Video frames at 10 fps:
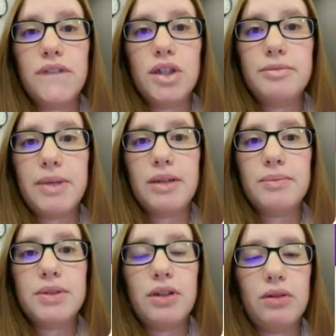verse map.
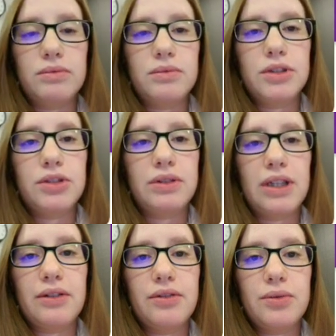So we're doing
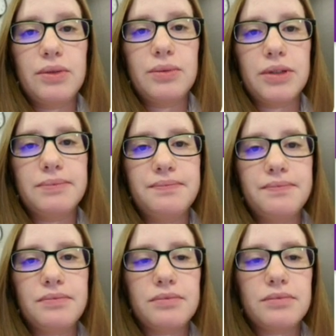9 through 21.
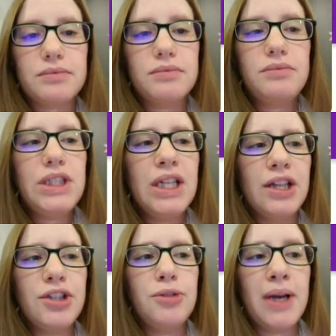
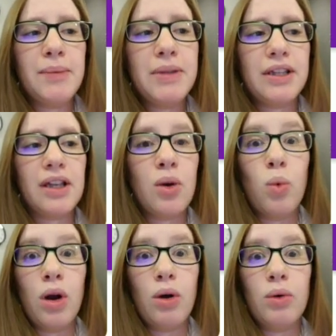And you might be
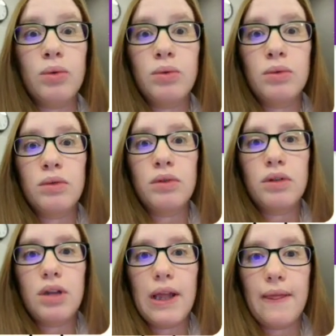thinking, whoa,
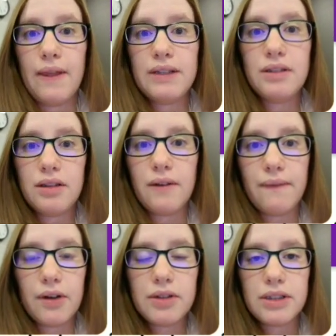that's a lot
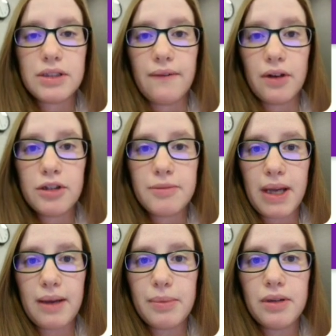of verses to verse
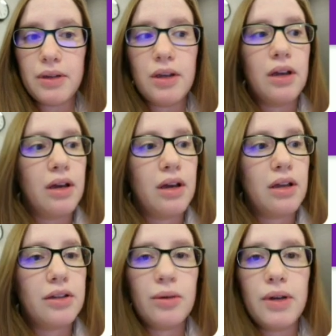map.
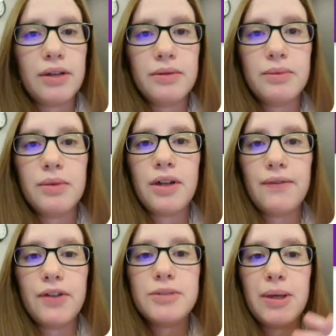Don't worry, we're
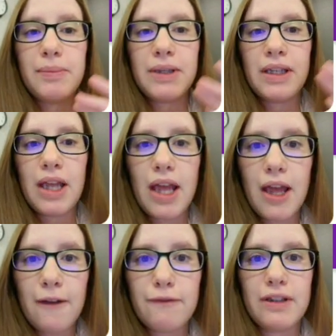not verse mapping
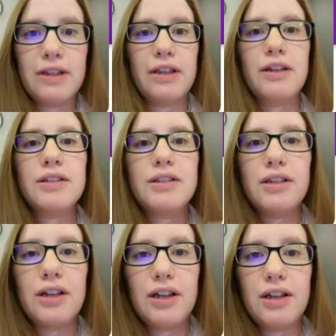everything, because a
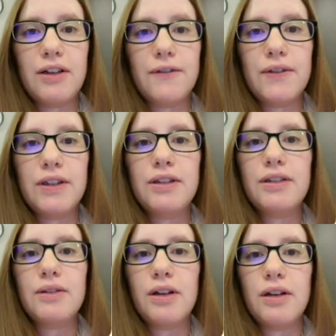lot of it